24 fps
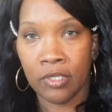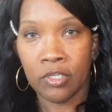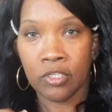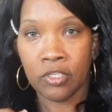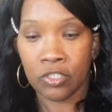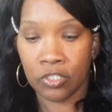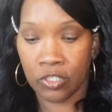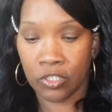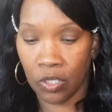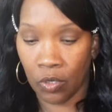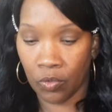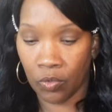
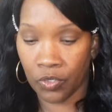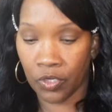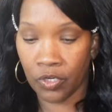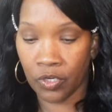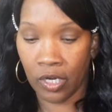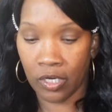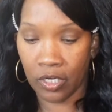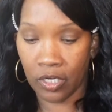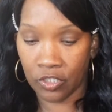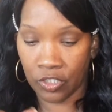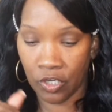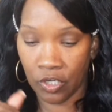So you're
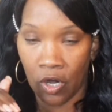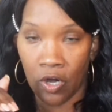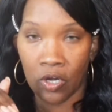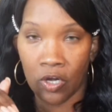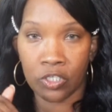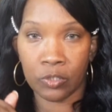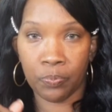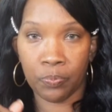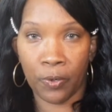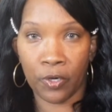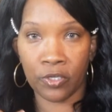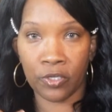going to
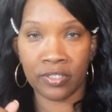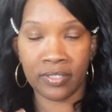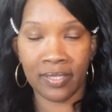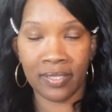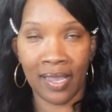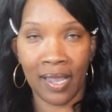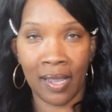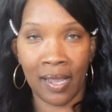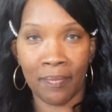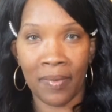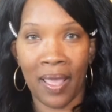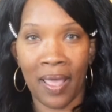charge per
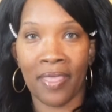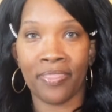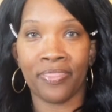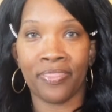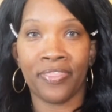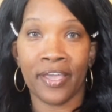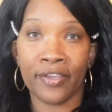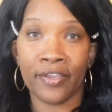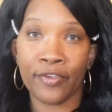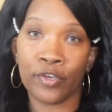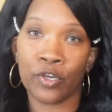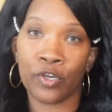stamp and
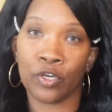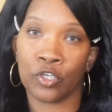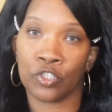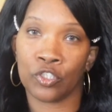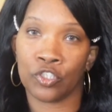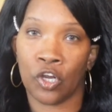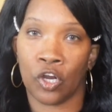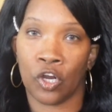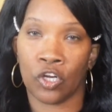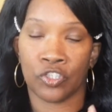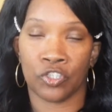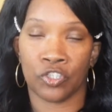then you're going to
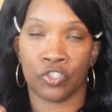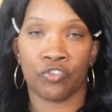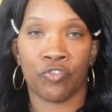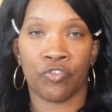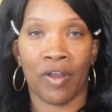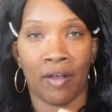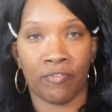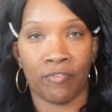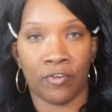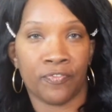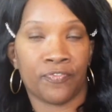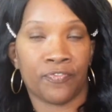charge your
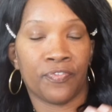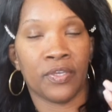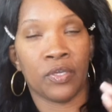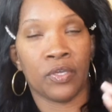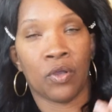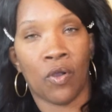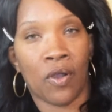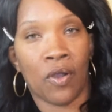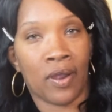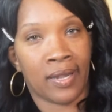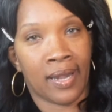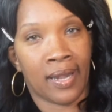travel fee
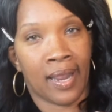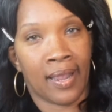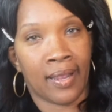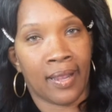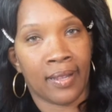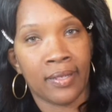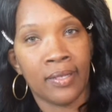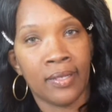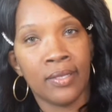on that.